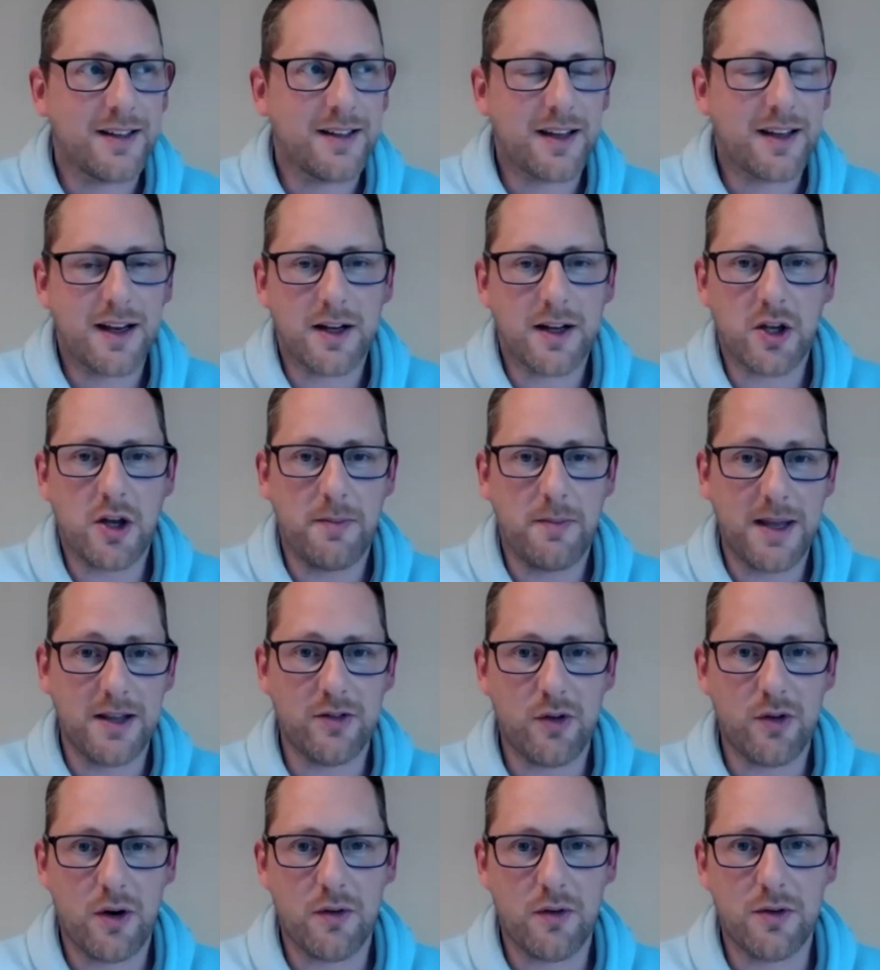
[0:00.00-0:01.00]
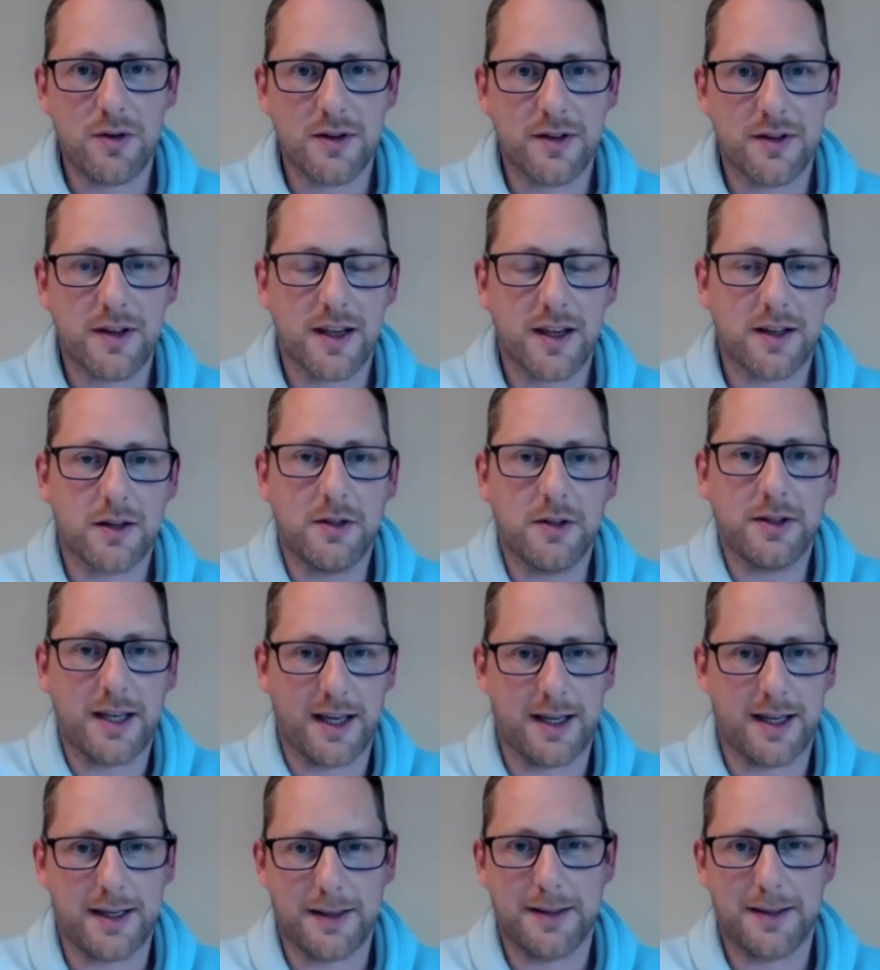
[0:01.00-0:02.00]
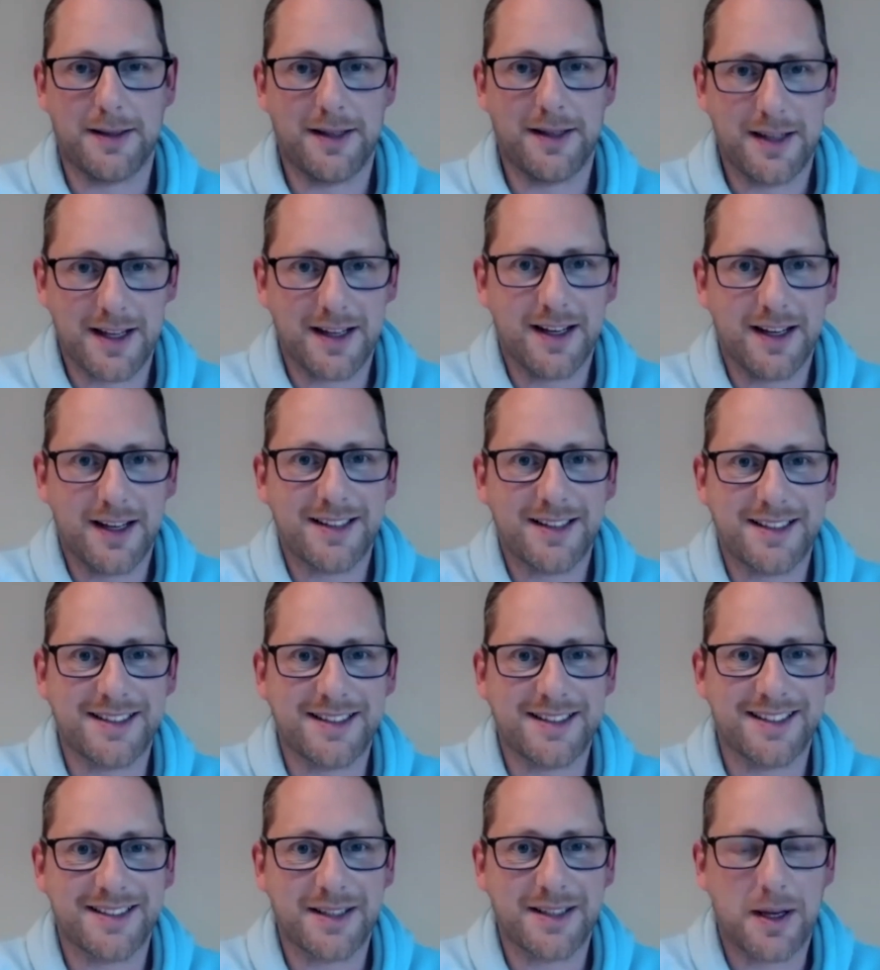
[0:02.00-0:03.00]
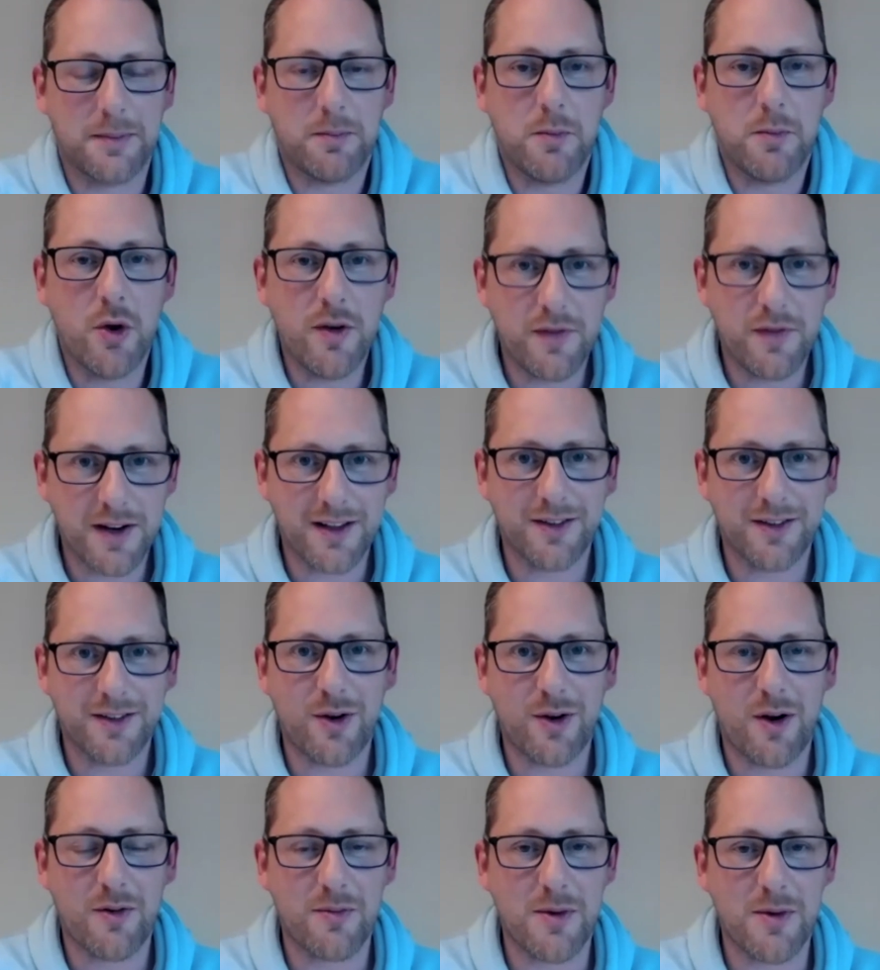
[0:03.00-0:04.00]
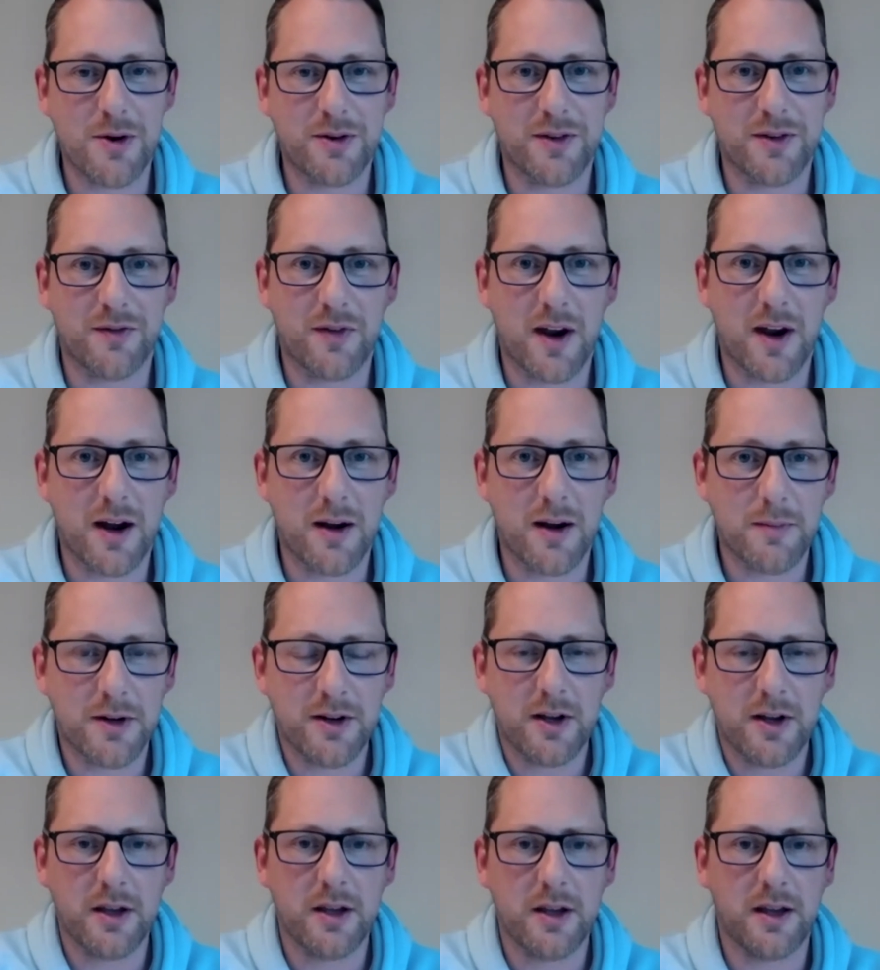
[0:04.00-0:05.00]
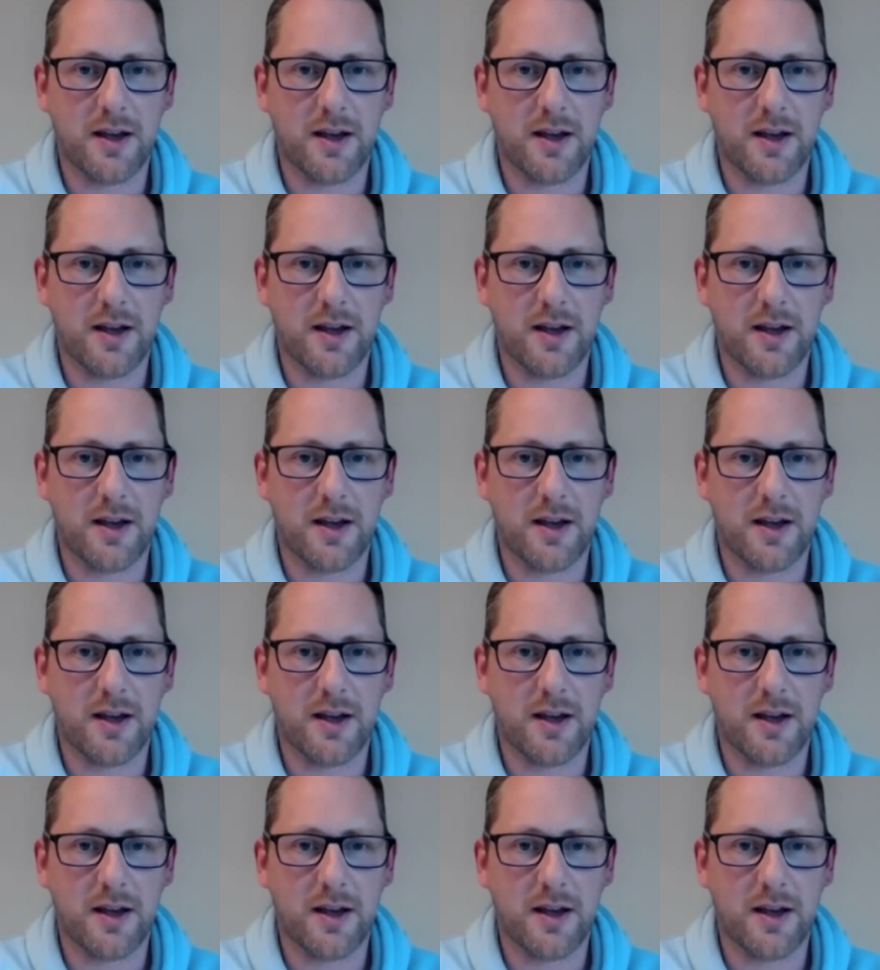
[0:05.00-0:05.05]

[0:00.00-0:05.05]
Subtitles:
kind of come into a role and think, okay, I'm moving into a remote environment now.